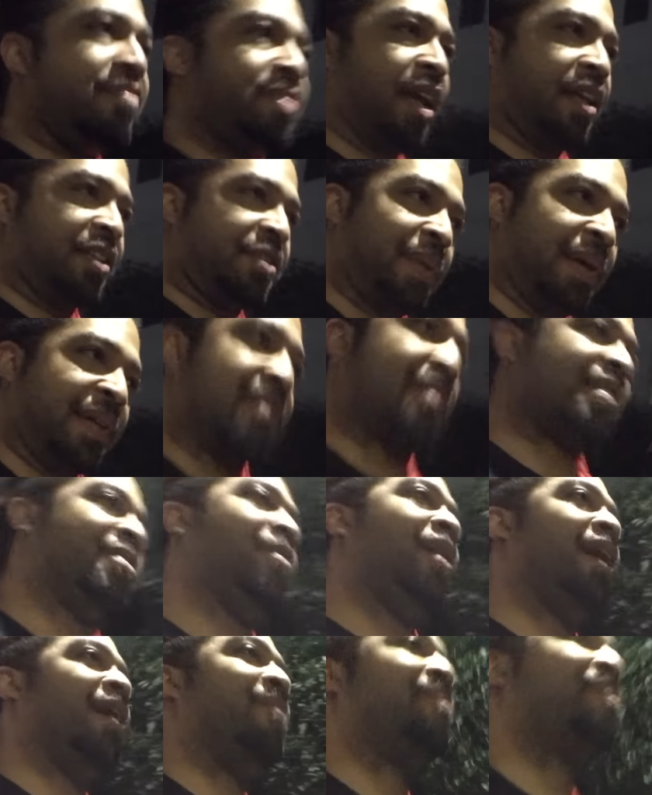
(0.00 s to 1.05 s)
that's basically
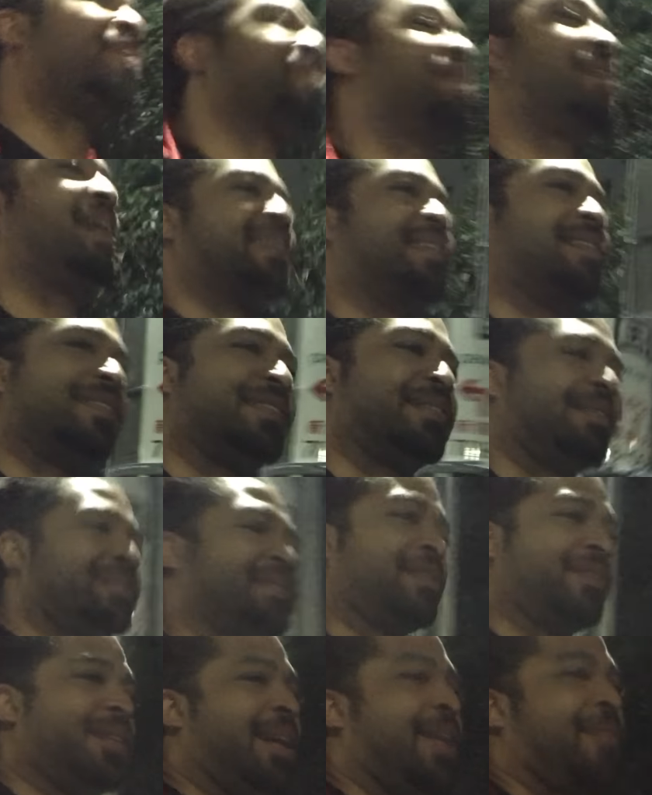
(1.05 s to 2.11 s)
why I don't do it
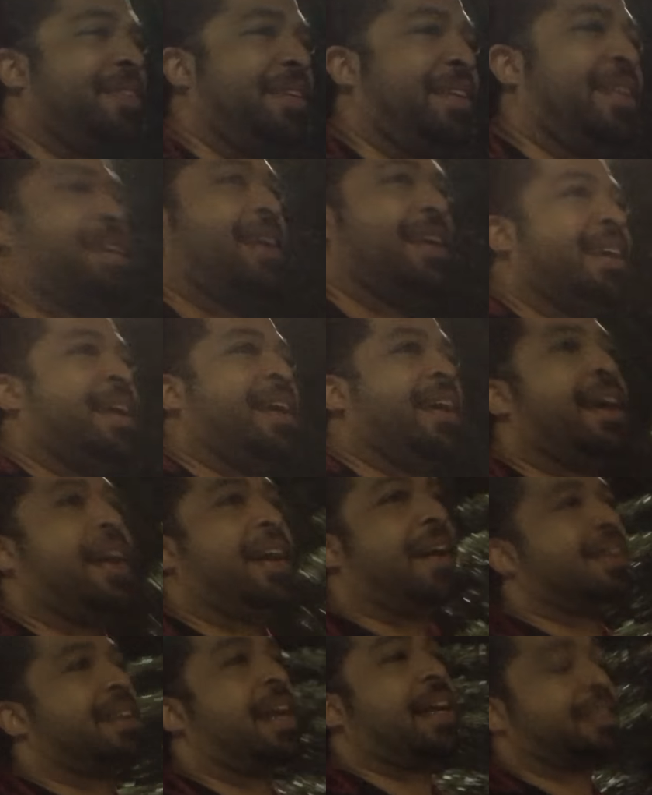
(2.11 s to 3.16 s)
so often.
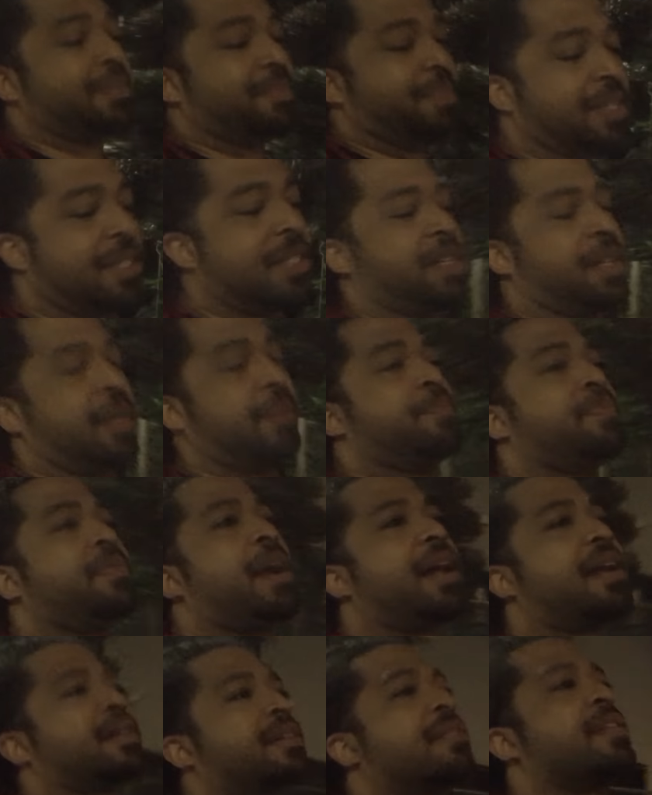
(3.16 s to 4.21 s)
Not to mention the
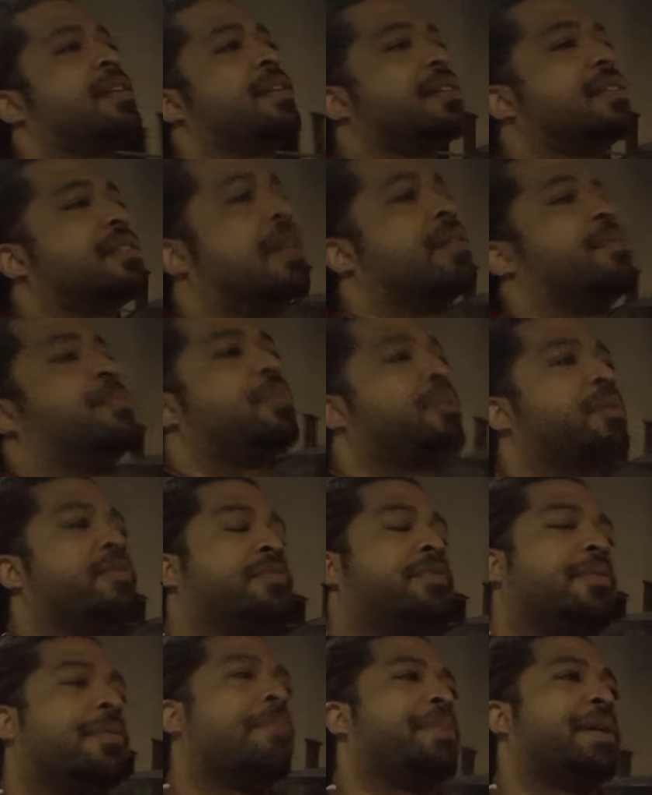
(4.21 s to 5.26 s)
products I need to import
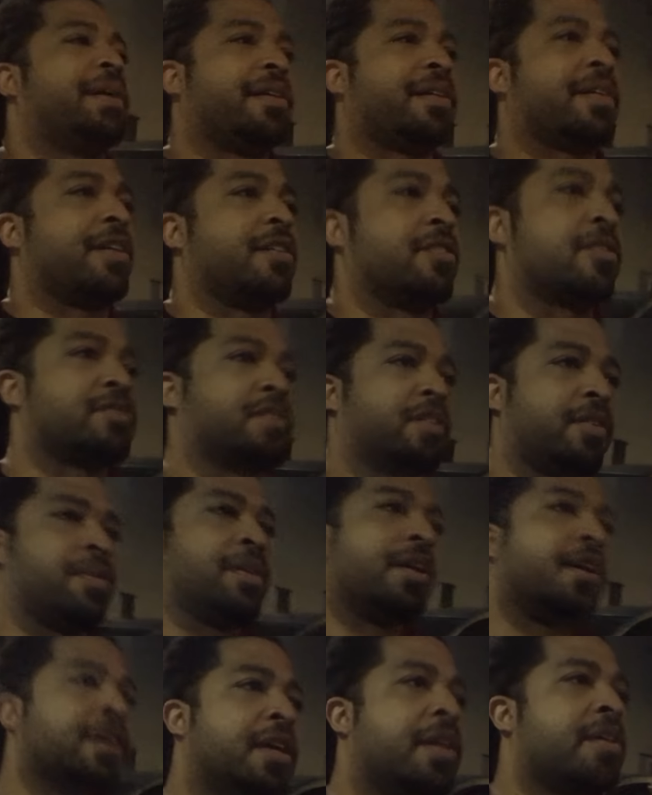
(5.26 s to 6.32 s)
from America, so
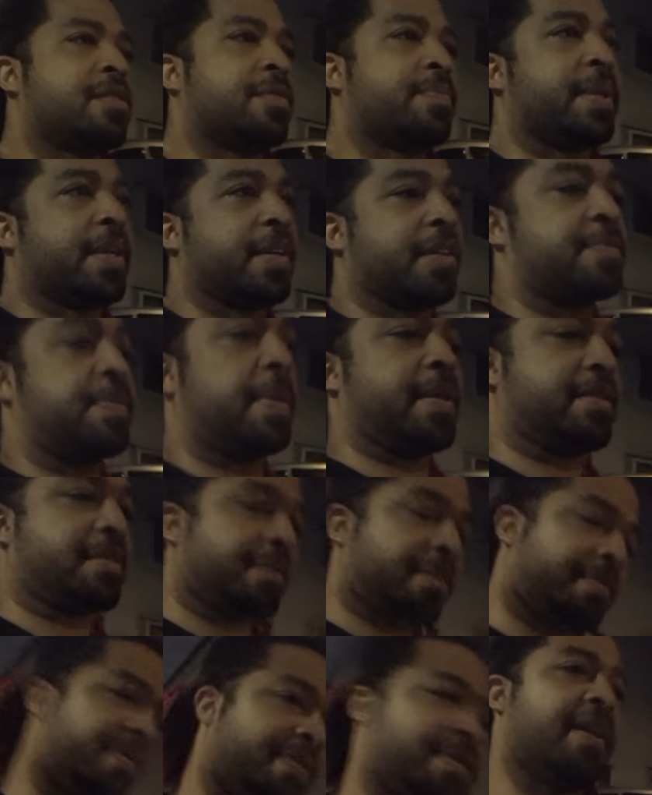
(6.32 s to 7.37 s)
it's a bit
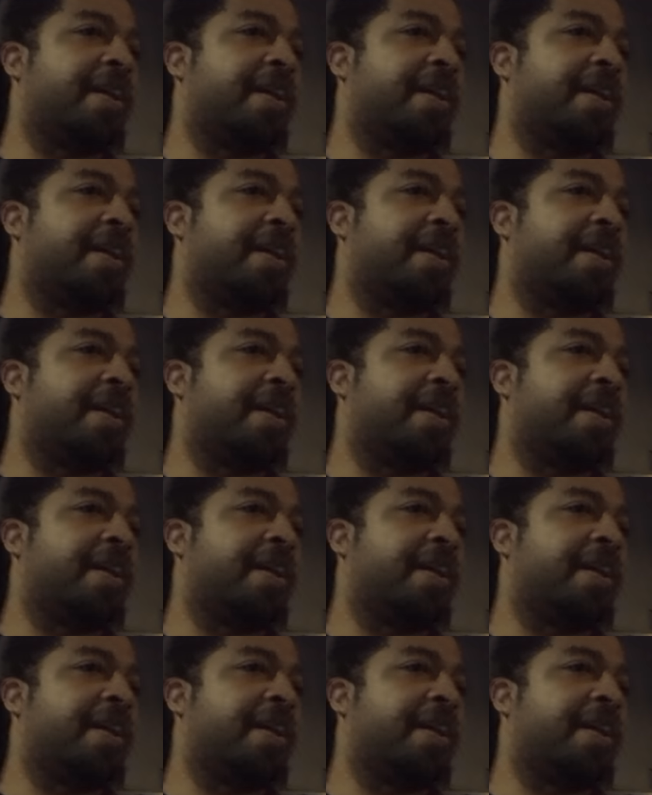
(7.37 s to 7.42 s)
expensive.